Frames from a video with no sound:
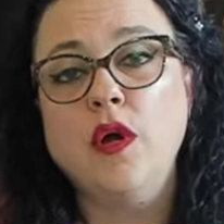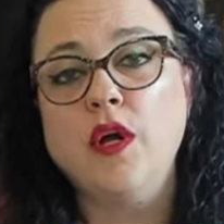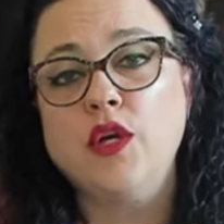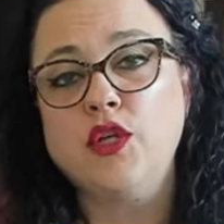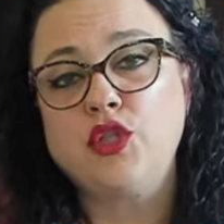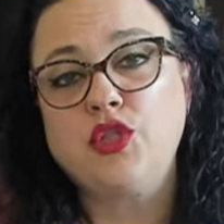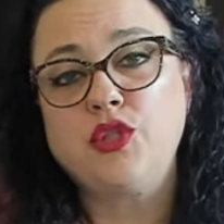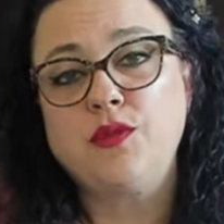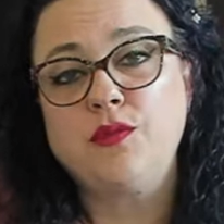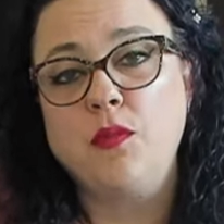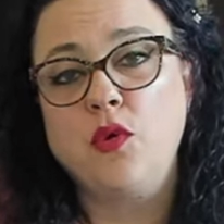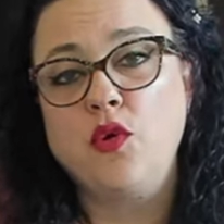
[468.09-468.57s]

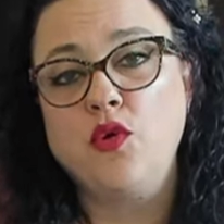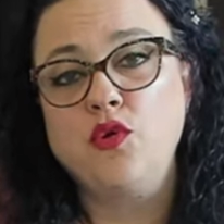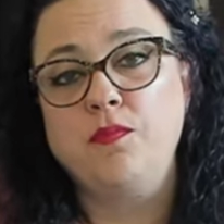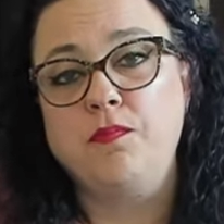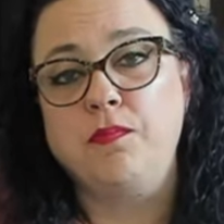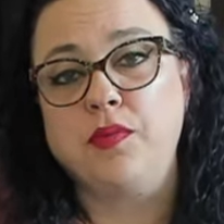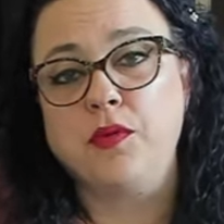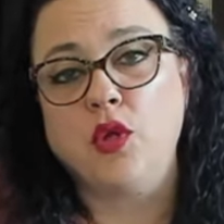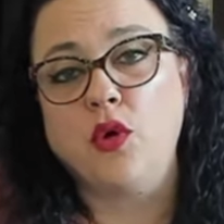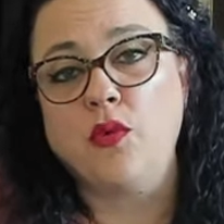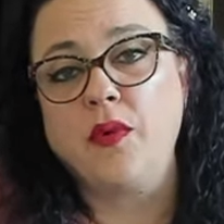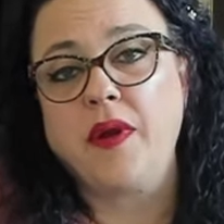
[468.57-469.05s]
Schmo
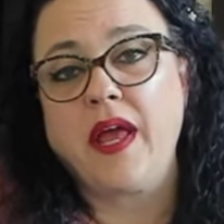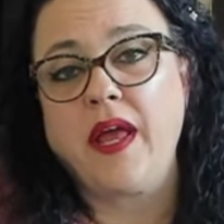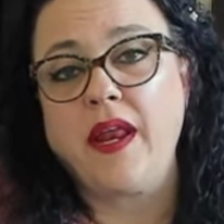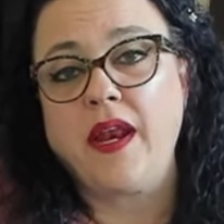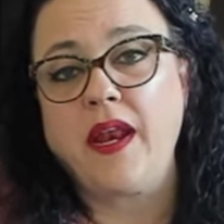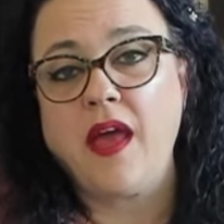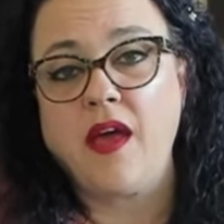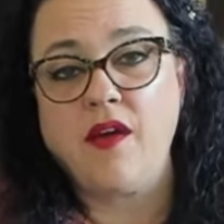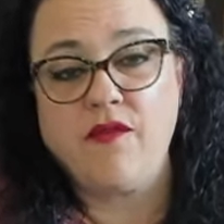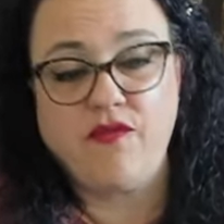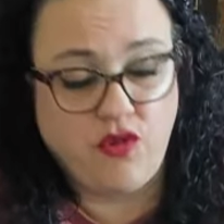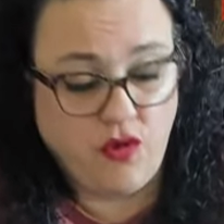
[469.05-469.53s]
Blowdad
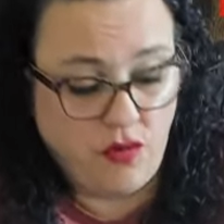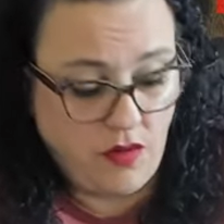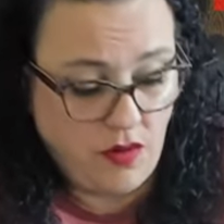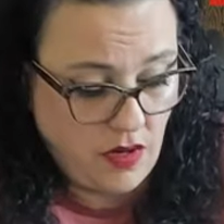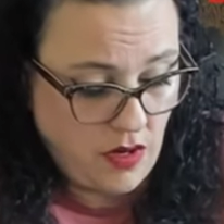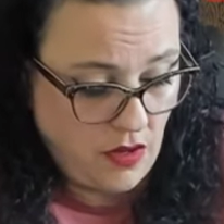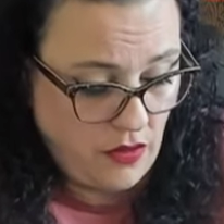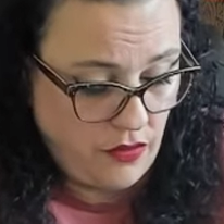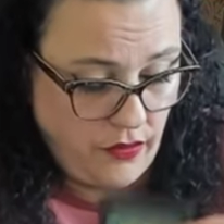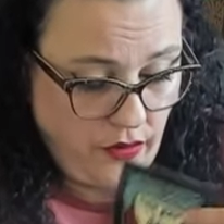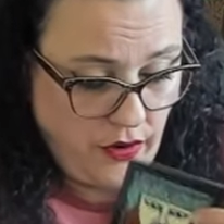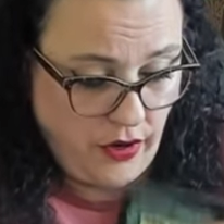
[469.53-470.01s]
after
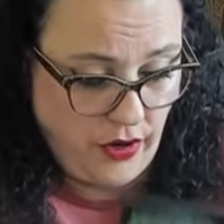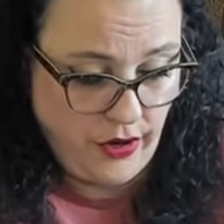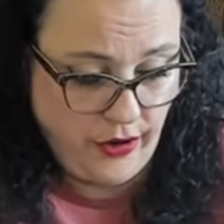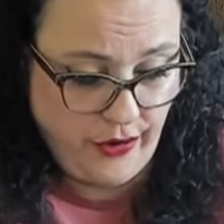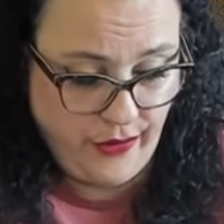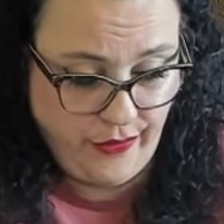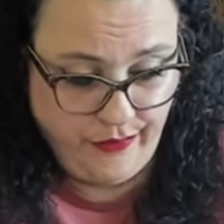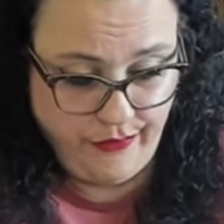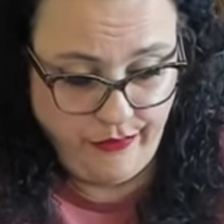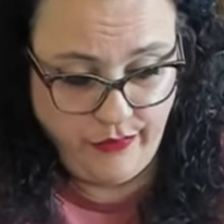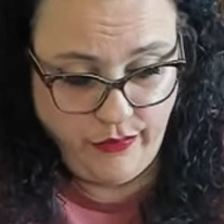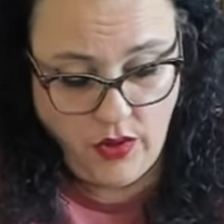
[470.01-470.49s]
another, you
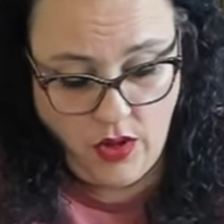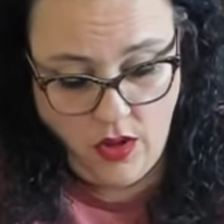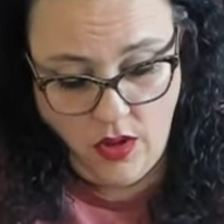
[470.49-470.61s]
know?